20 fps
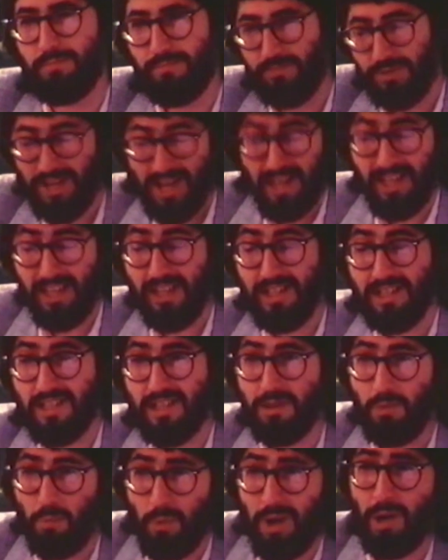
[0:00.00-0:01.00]
ridiculous
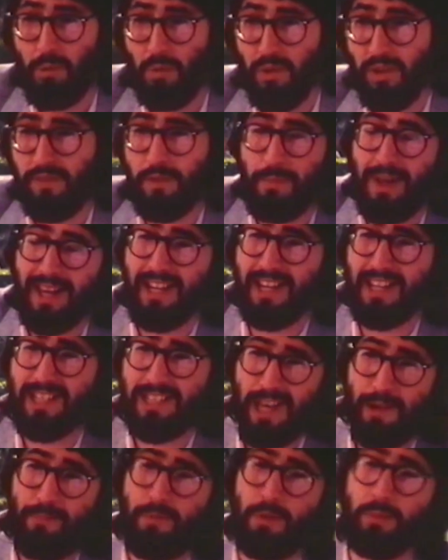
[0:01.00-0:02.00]
as a werewolf and make it
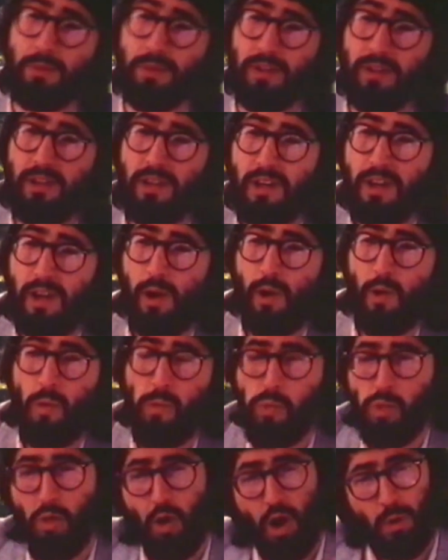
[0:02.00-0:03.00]
acceptable.
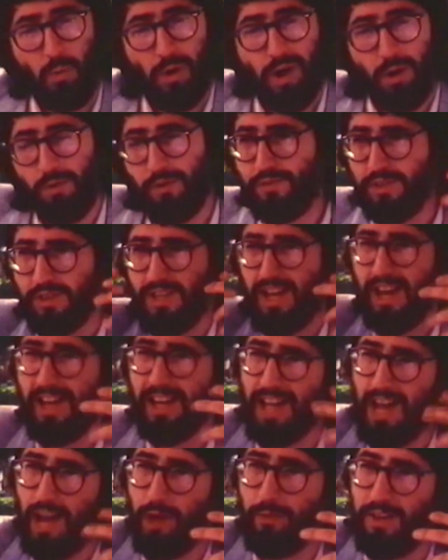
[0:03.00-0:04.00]
Our werewolf is not a
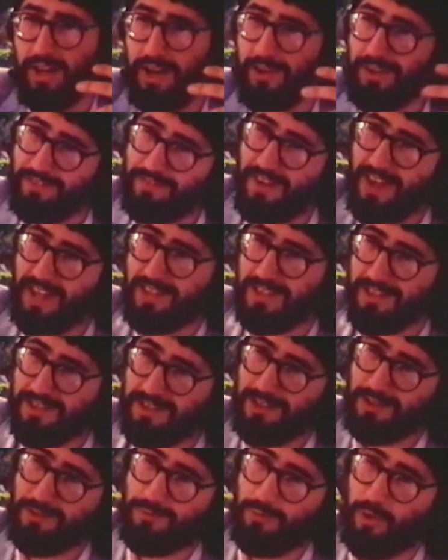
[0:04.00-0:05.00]
guy with a hairy face, it's
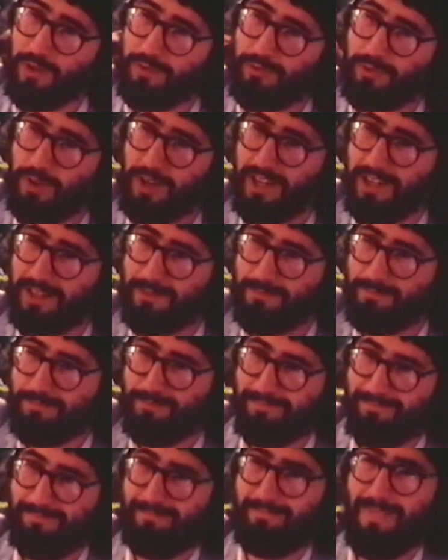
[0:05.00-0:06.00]
this four-footed
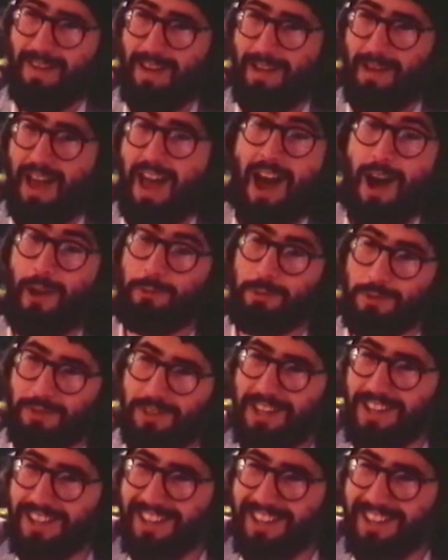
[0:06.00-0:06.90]
hound.